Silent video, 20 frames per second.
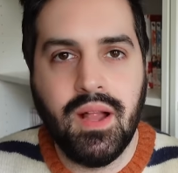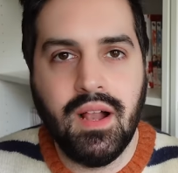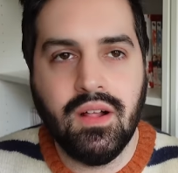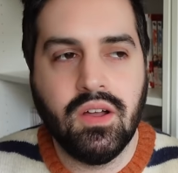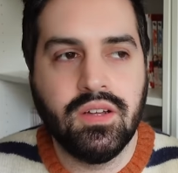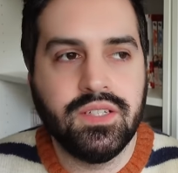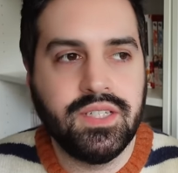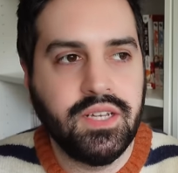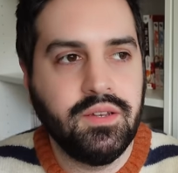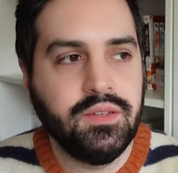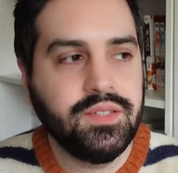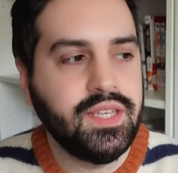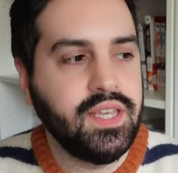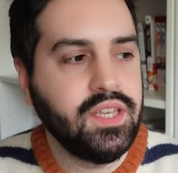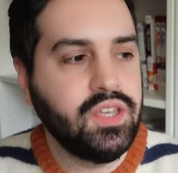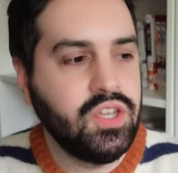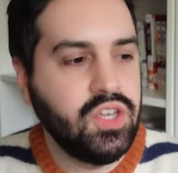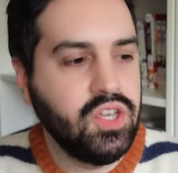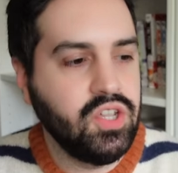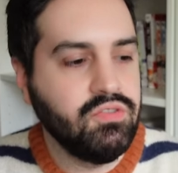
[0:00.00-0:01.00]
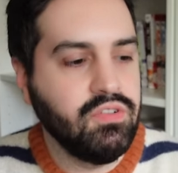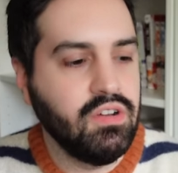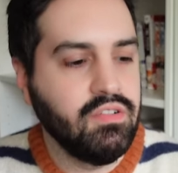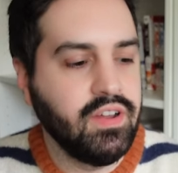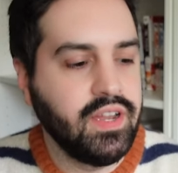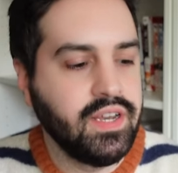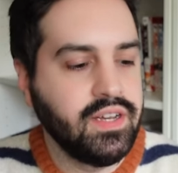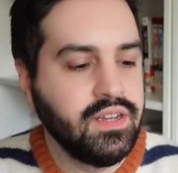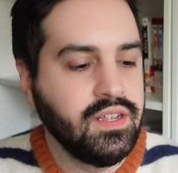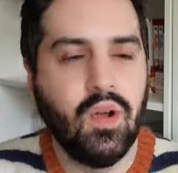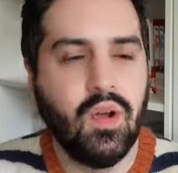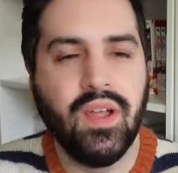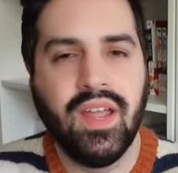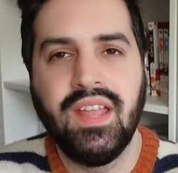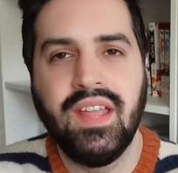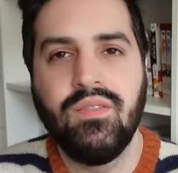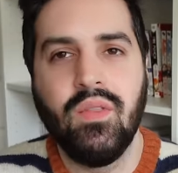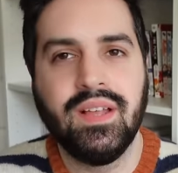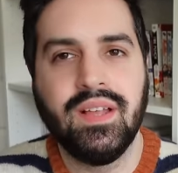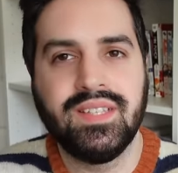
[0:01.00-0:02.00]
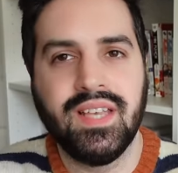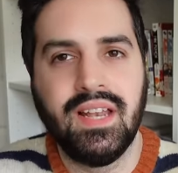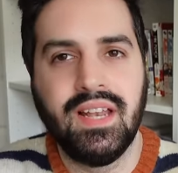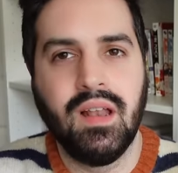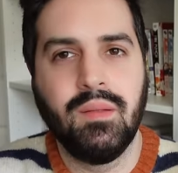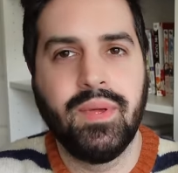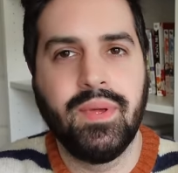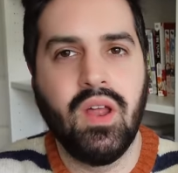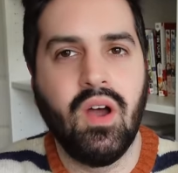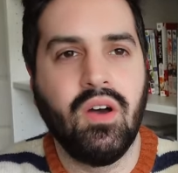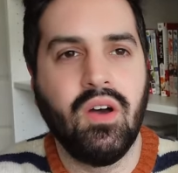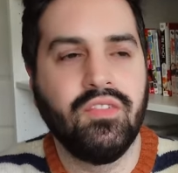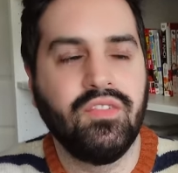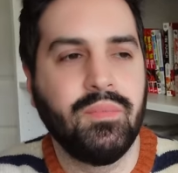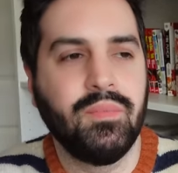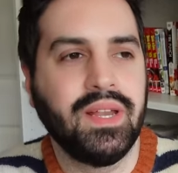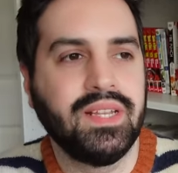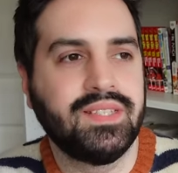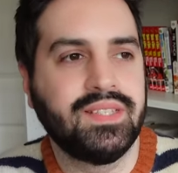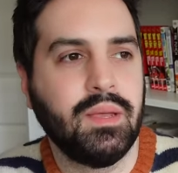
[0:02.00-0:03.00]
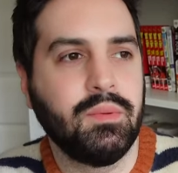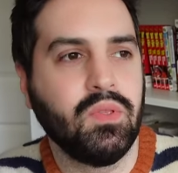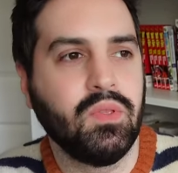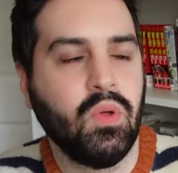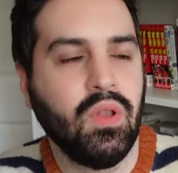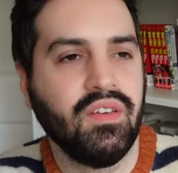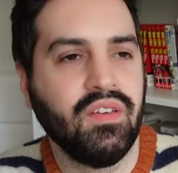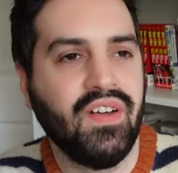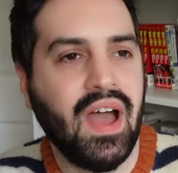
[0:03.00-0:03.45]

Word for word: I'll continue to say Kuririn, or even though that's a little bit hard for me to say with all the